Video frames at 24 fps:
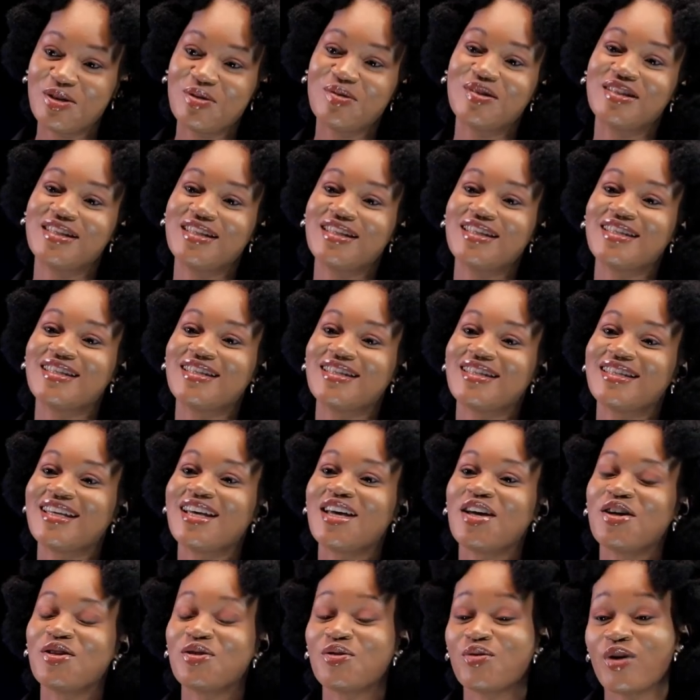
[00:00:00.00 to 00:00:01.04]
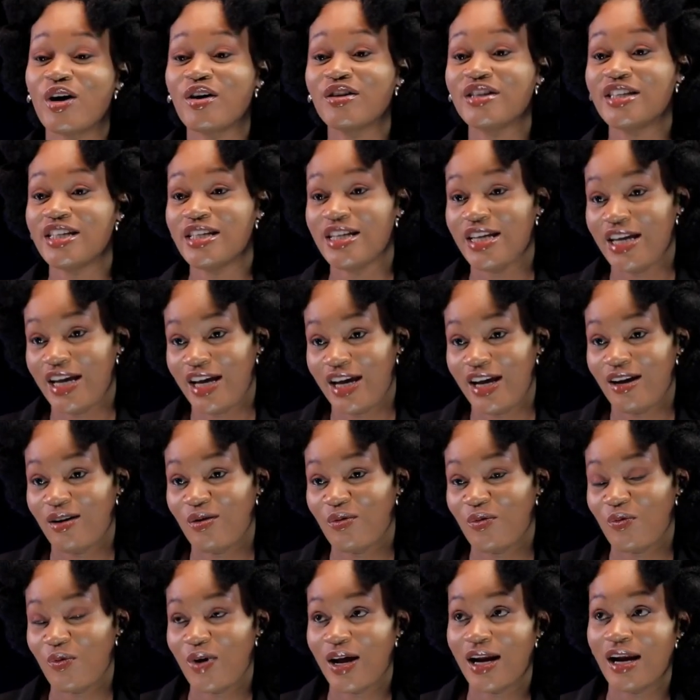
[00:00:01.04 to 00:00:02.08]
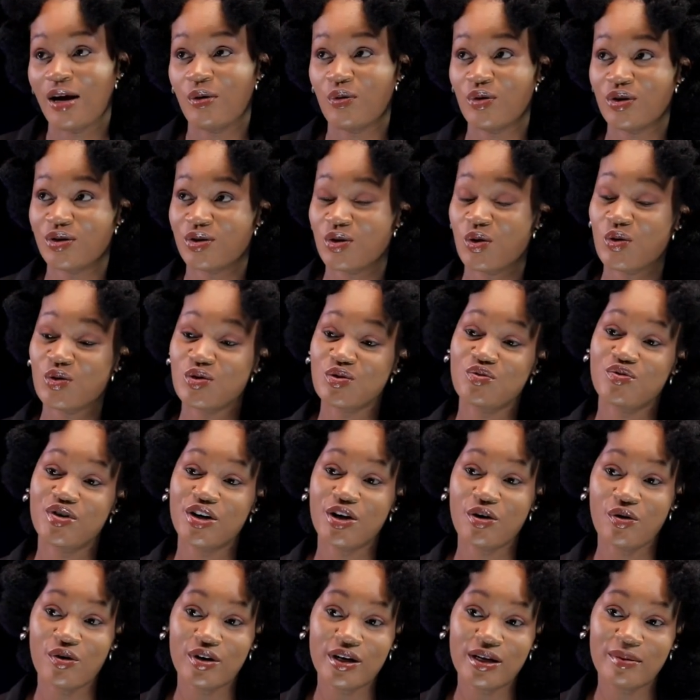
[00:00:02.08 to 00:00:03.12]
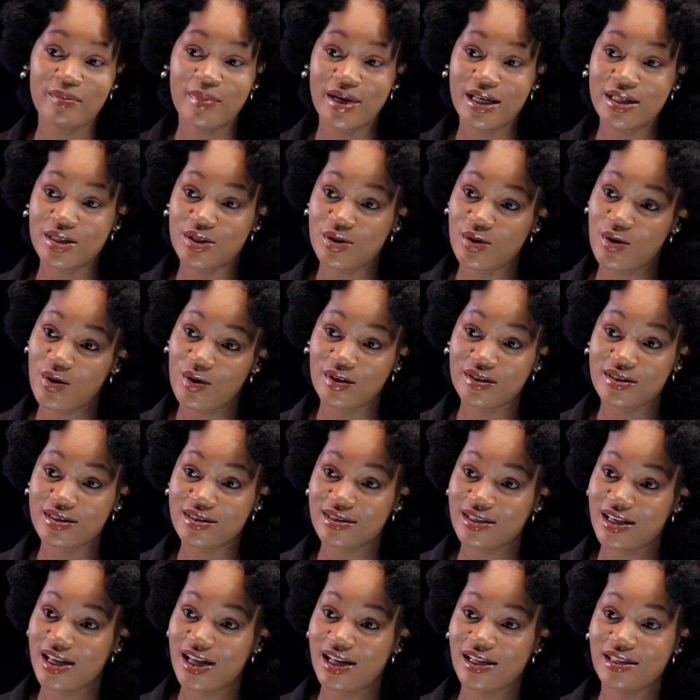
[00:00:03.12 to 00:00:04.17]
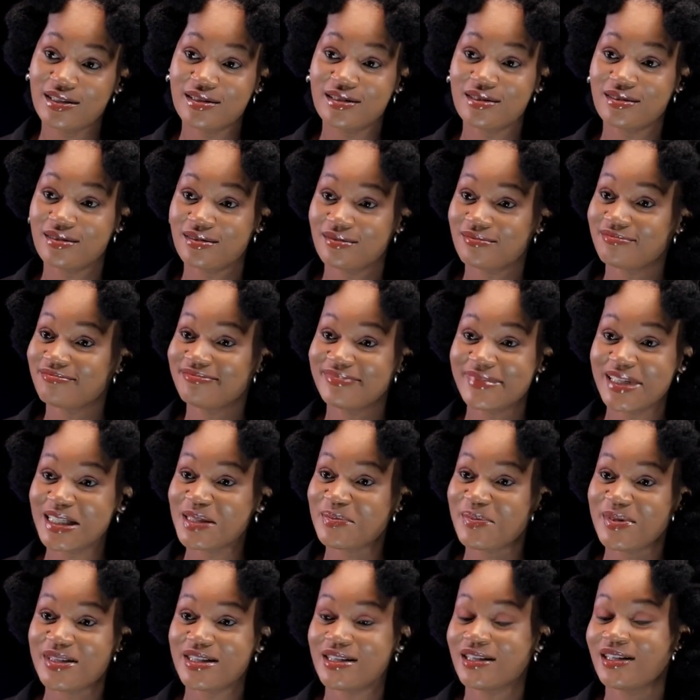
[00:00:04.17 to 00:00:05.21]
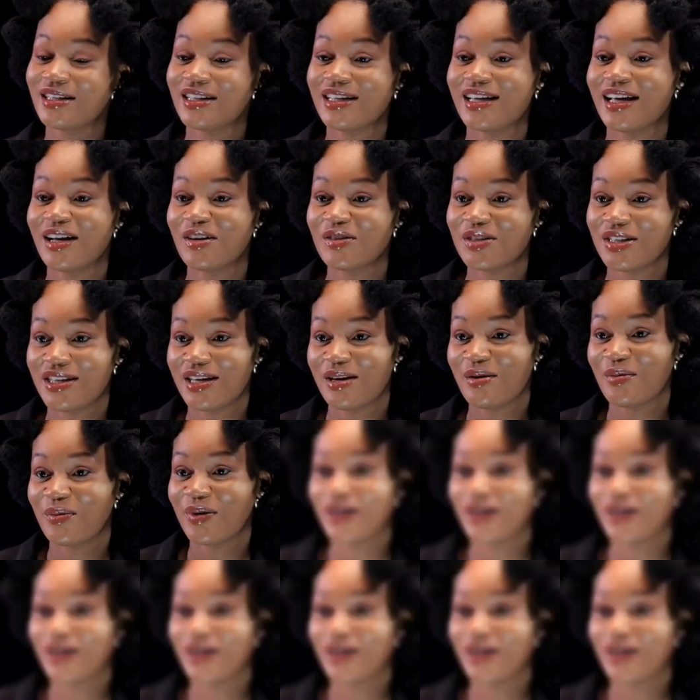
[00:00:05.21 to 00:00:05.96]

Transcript: duties throughout the year while I was also recording my songs, and that's basically how the year